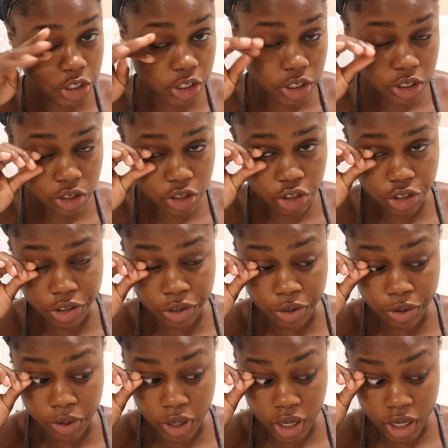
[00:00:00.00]
just to show
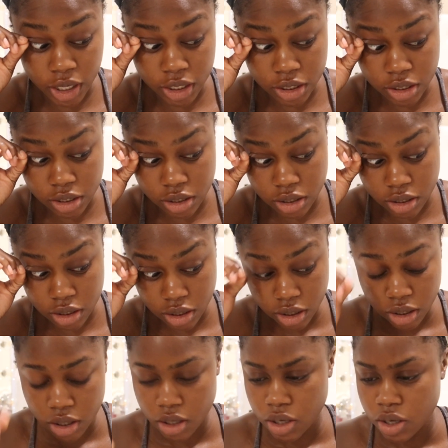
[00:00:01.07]
you guys
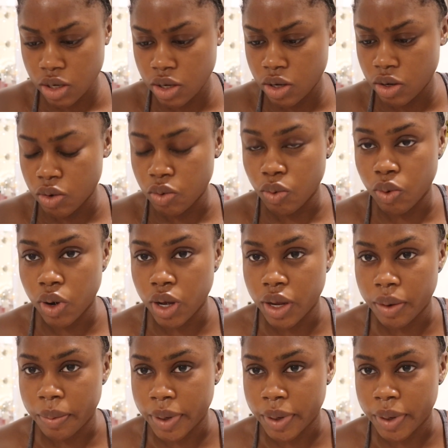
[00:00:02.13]
what